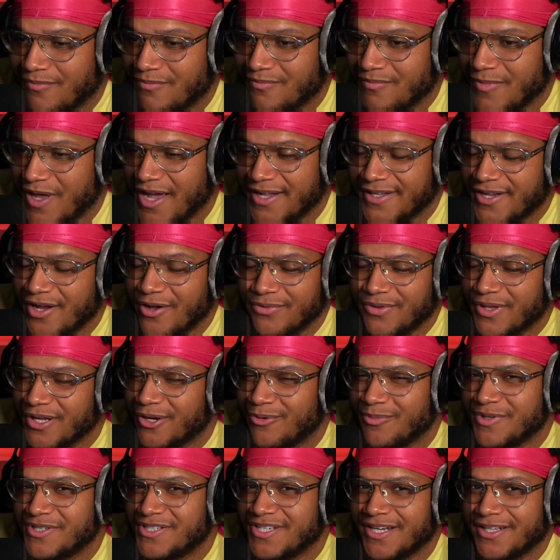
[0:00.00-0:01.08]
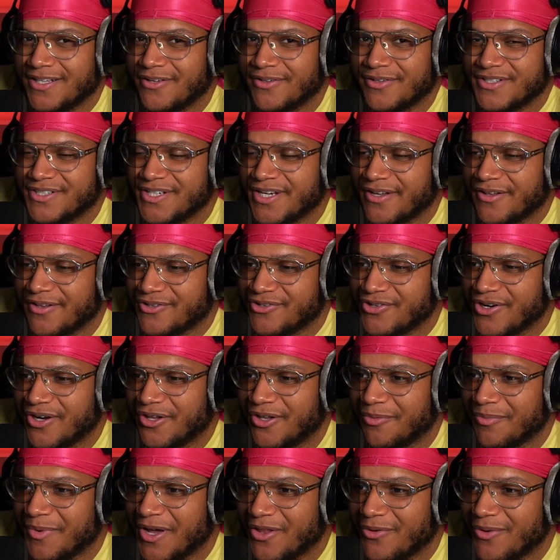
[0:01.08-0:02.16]
I don't think we checked out the trailer,
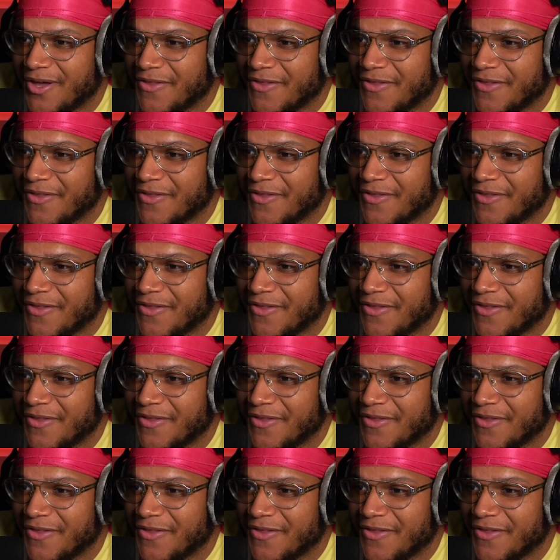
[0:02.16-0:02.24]
by the way.